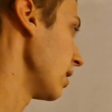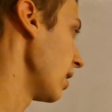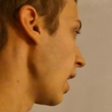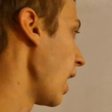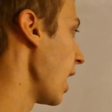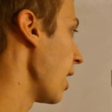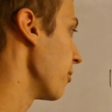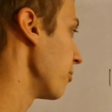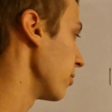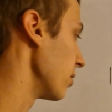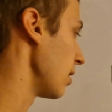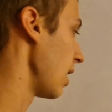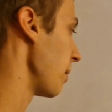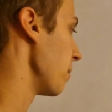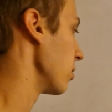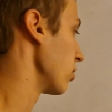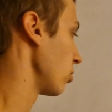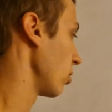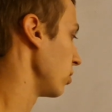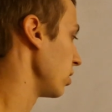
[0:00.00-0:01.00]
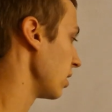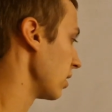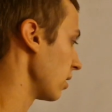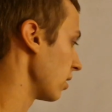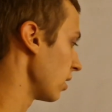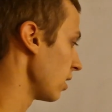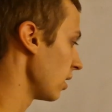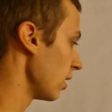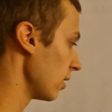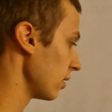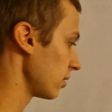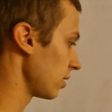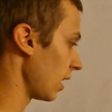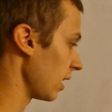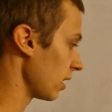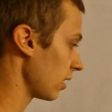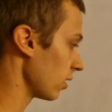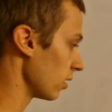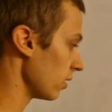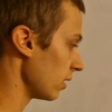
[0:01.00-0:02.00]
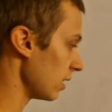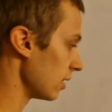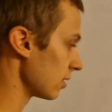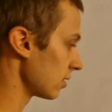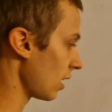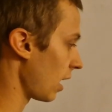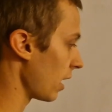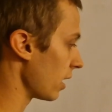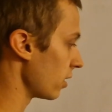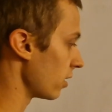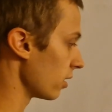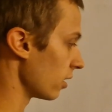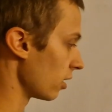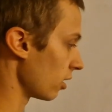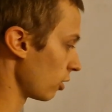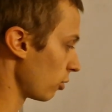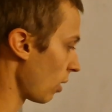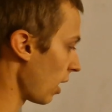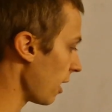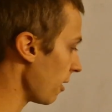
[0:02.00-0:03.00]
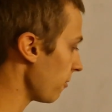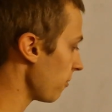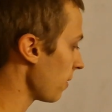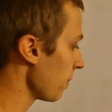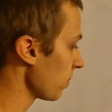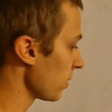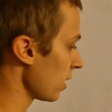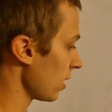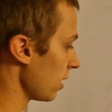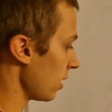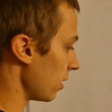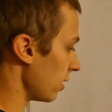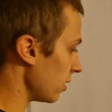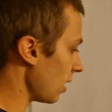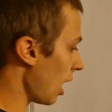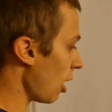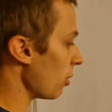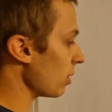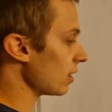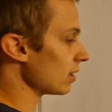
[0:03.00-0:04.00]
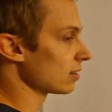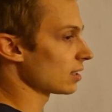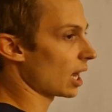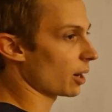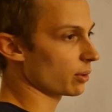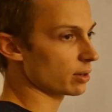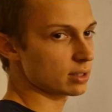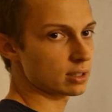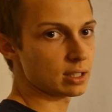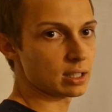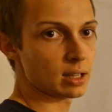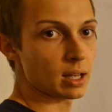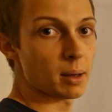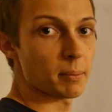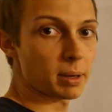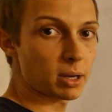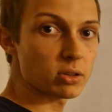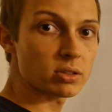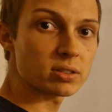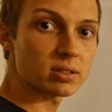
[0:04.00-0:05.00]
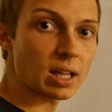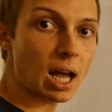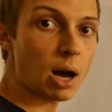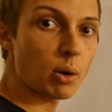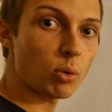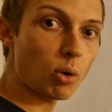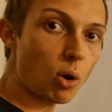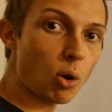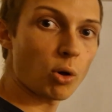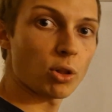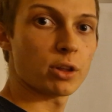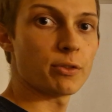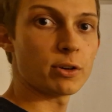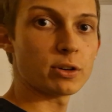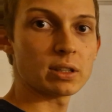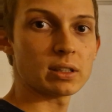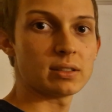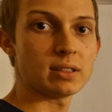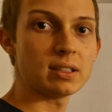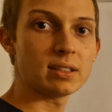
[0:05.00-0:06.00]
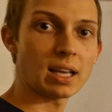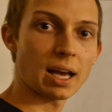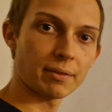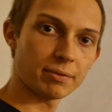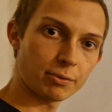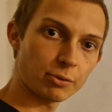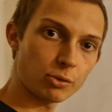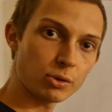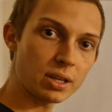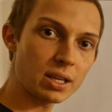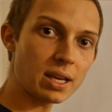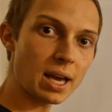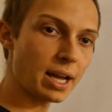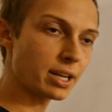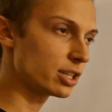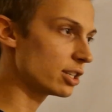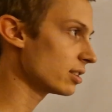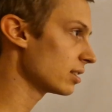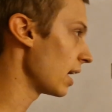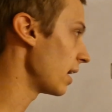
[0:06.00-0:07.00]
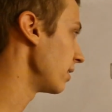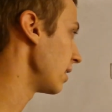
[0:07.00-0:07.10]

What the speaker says: have a Hamiltonian cycle inside the graph. Now it is guaranteed, because now all the vertices have 3 edges, and